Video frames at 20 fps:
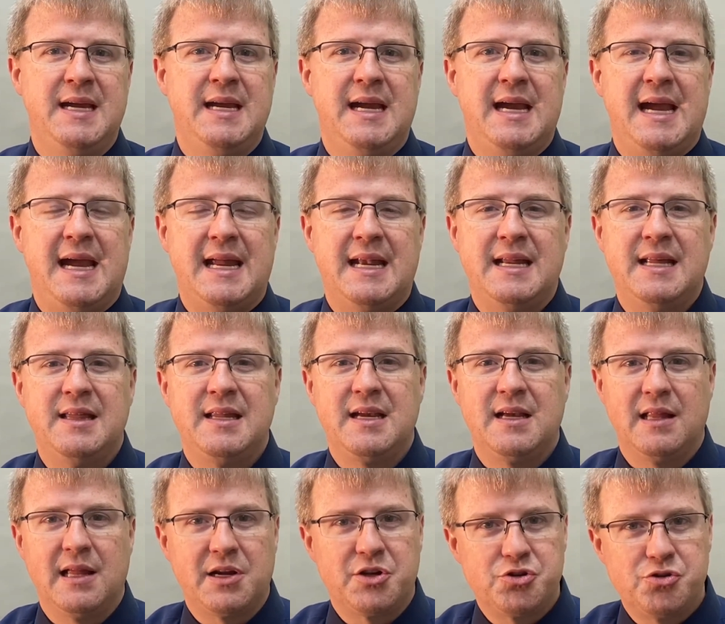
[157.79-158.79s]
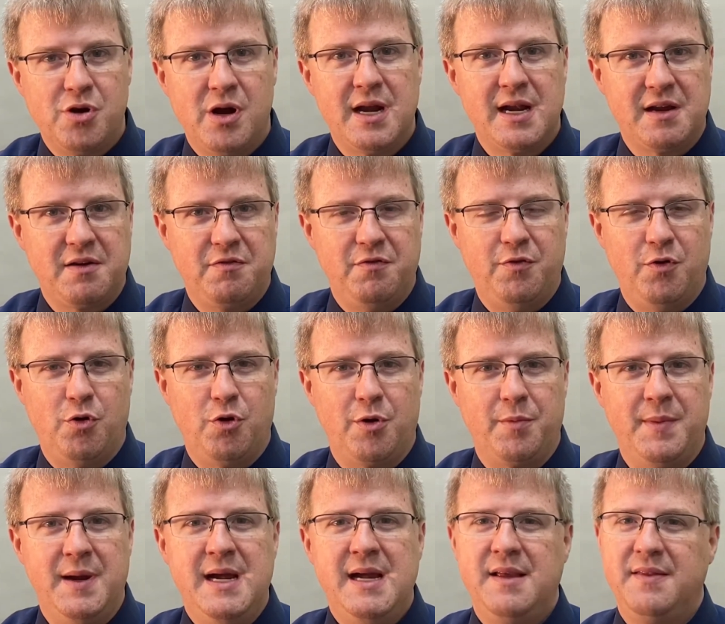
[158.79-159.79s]
and in the electronic
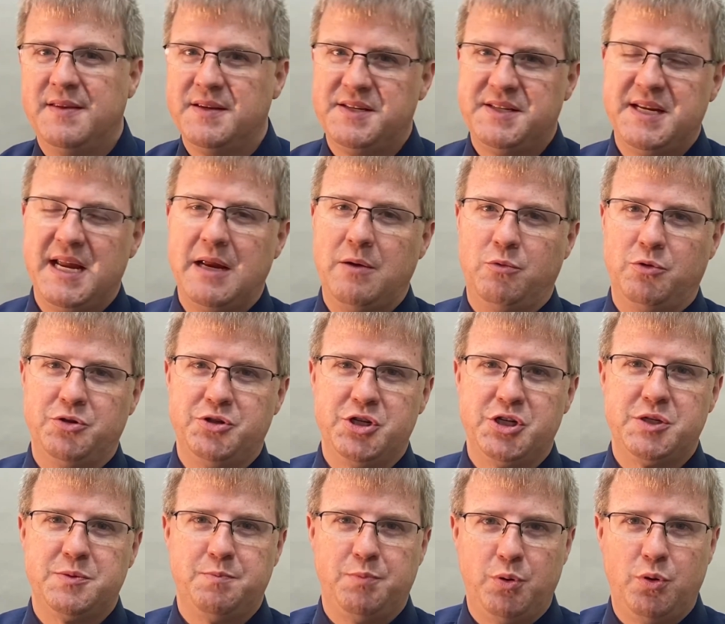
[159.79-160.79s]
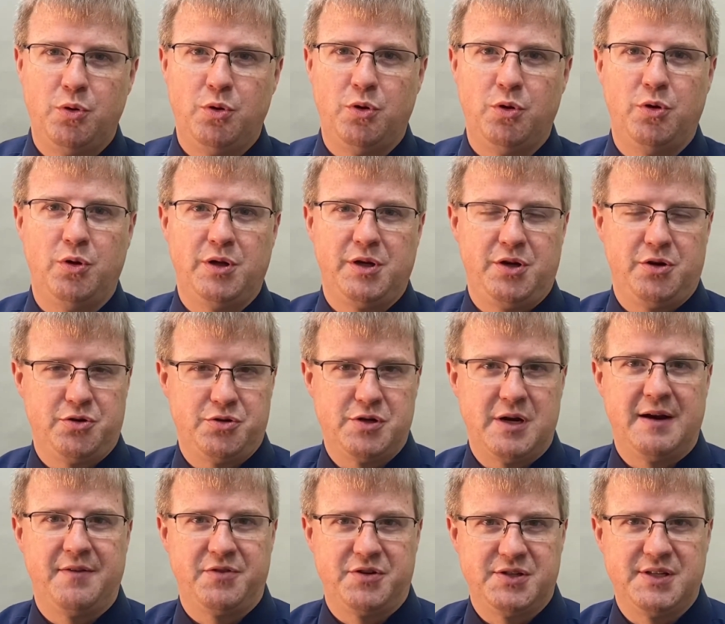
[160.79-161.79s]
form, the state will just pull your
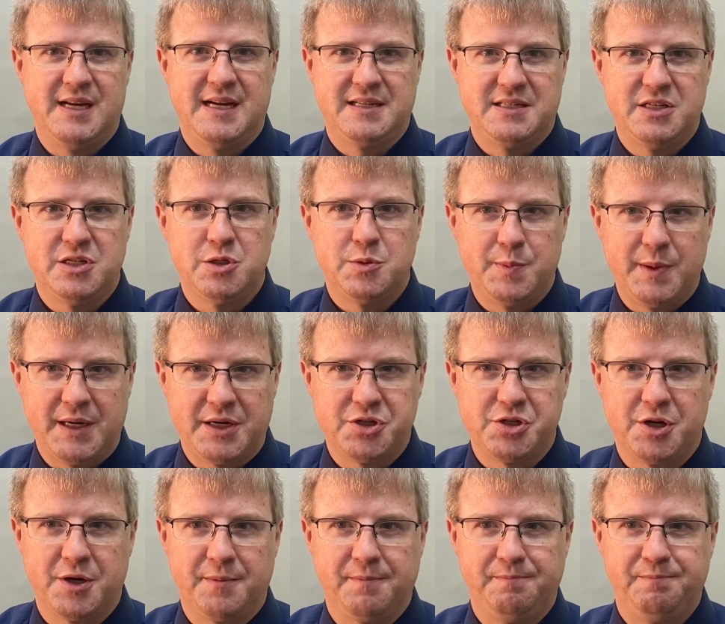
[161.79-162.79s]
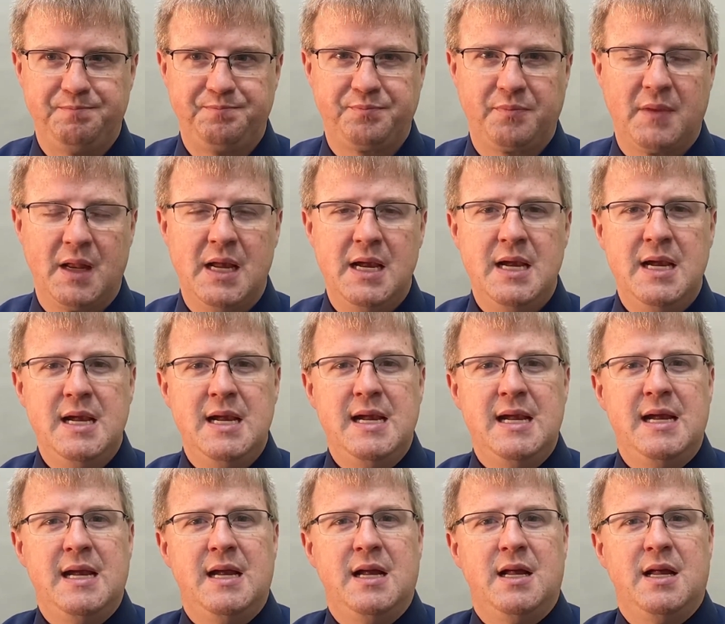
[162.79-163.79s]
driver's license picture.
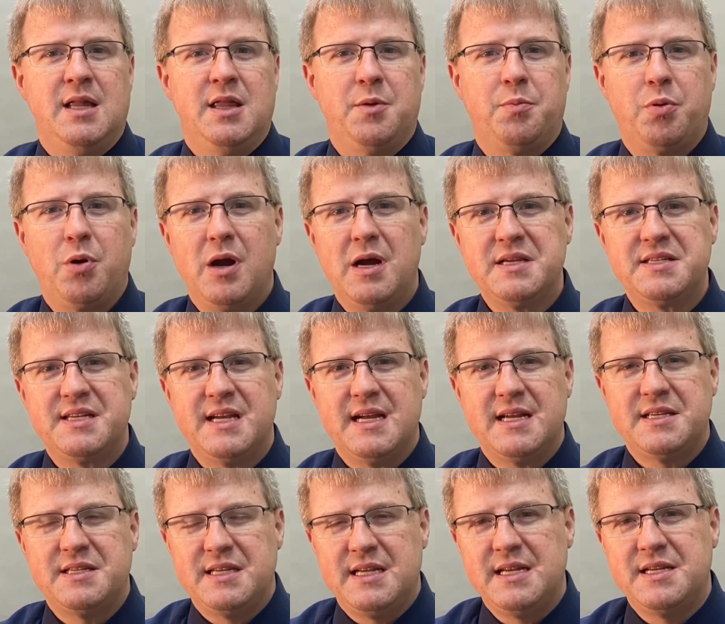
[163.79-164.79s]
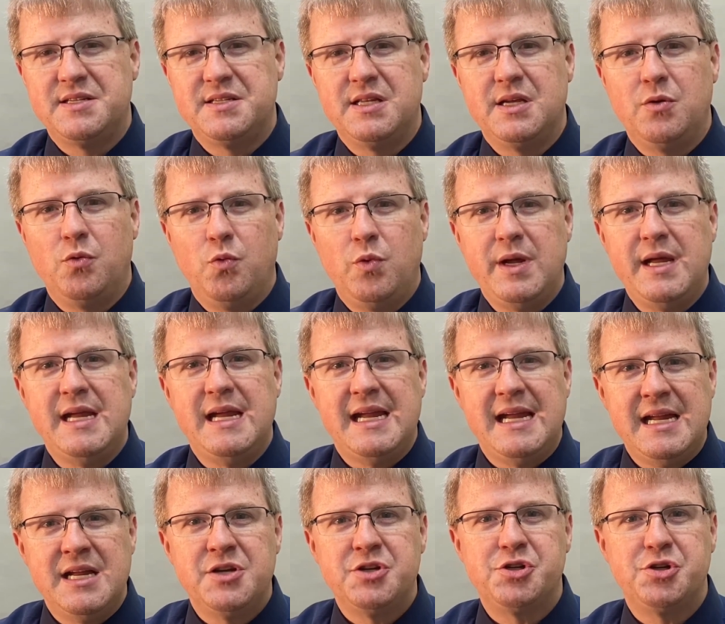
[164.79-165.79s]
The process is that we
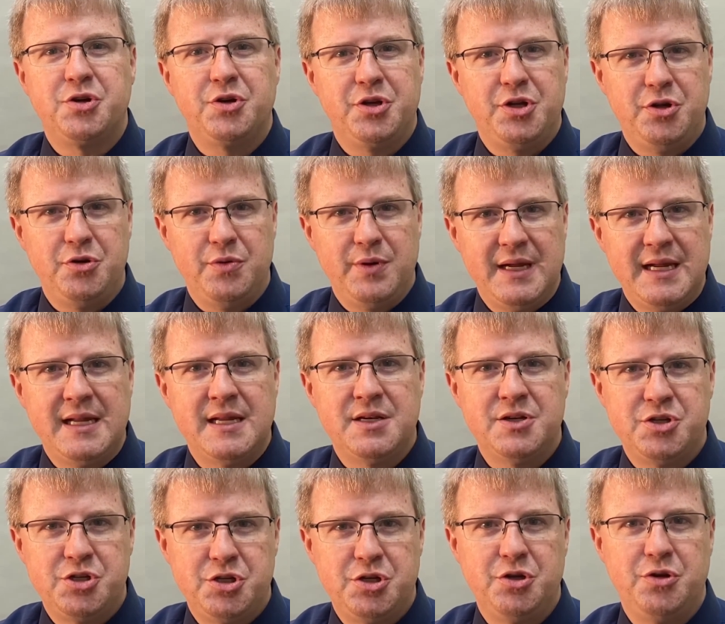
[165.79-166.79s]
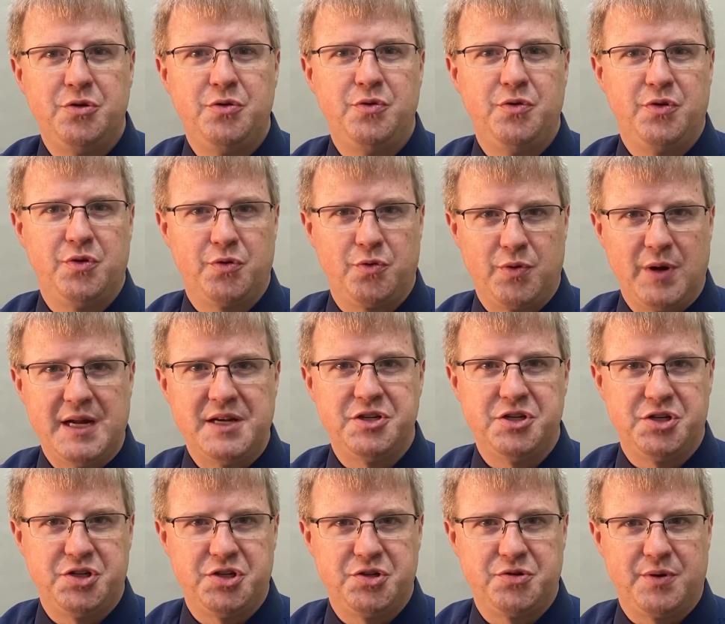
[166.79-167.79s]
enter you into the
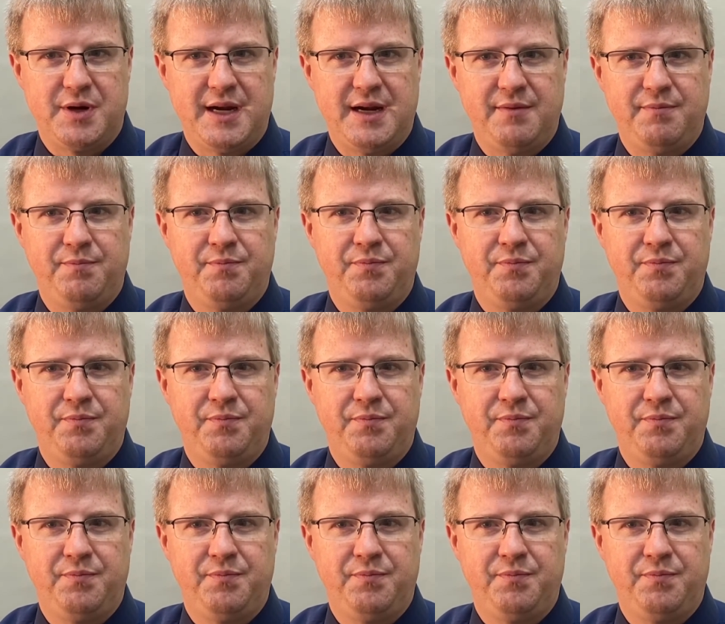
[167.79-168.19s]
registry.